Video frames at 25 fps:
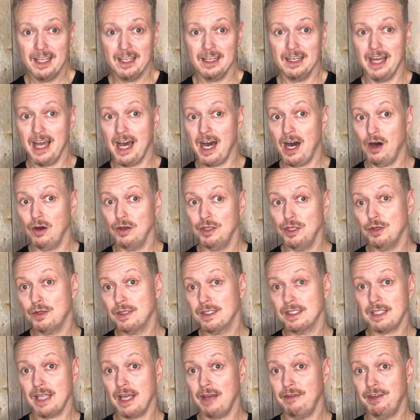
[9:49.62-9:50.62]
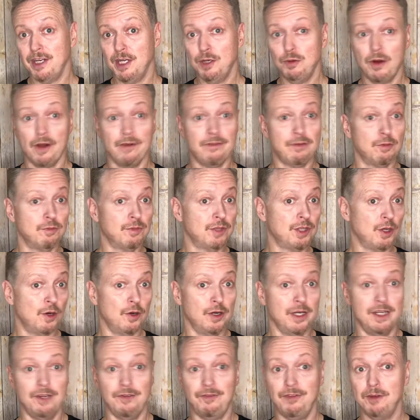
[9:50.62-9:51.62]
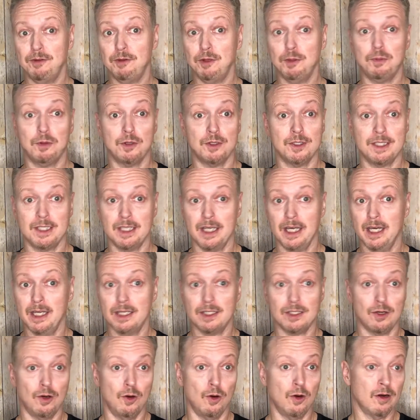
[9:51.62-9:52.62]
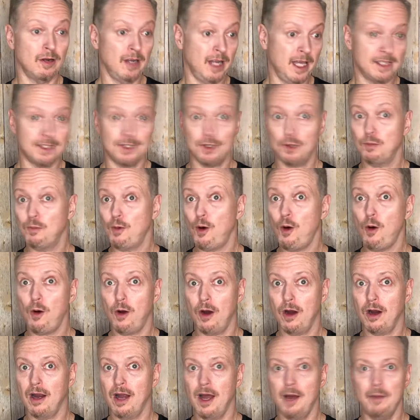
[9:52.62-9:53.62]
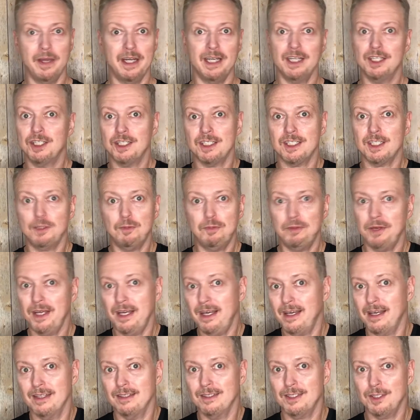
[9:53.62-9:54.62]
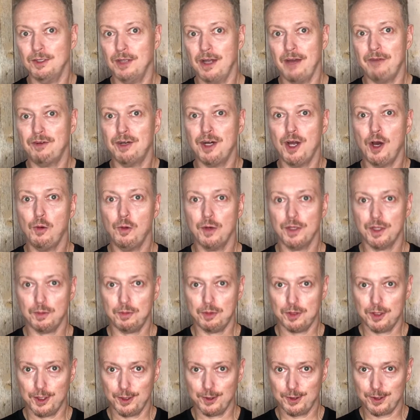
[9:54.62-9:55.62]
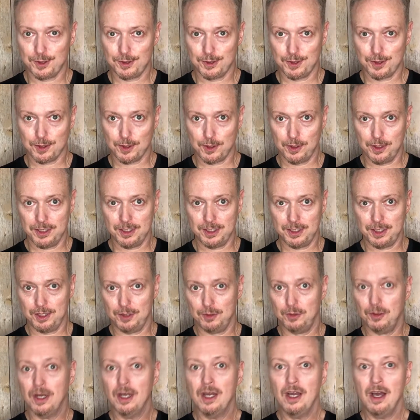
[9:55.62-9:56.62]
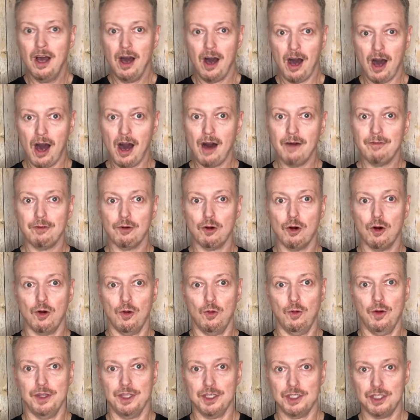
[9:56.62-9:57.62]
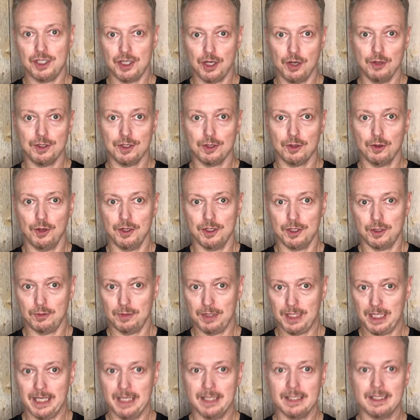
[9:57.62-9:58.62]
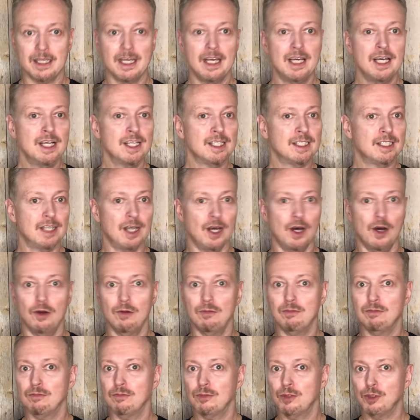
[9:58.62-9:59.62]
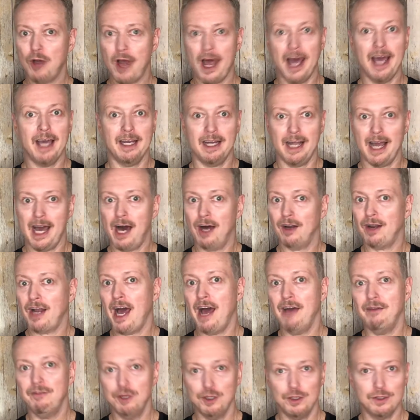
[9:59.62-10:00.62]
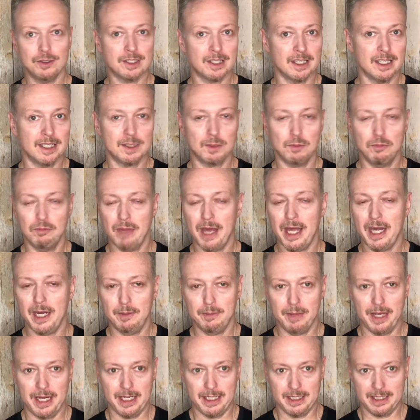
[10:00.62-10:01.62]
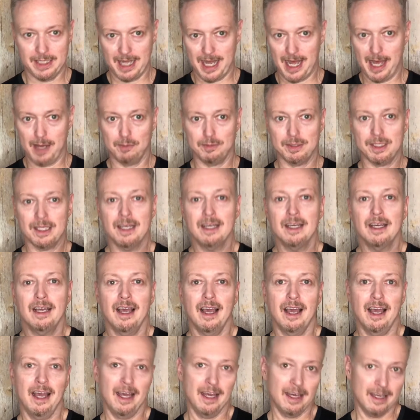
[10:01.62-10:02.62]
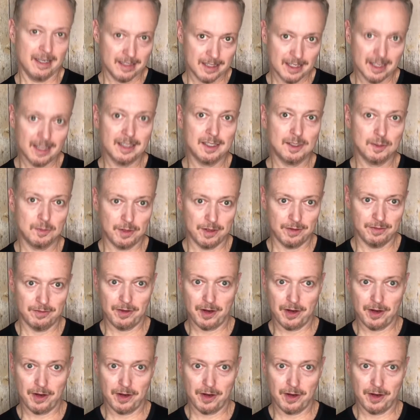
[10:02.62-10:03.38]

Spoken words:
Now, you can save anywhere from 30 to 50% or less or more. I mean, it just depends. You never know what the producers are going to offer or what the shows are going to release. So try it out. I've used this many, many times, and it's been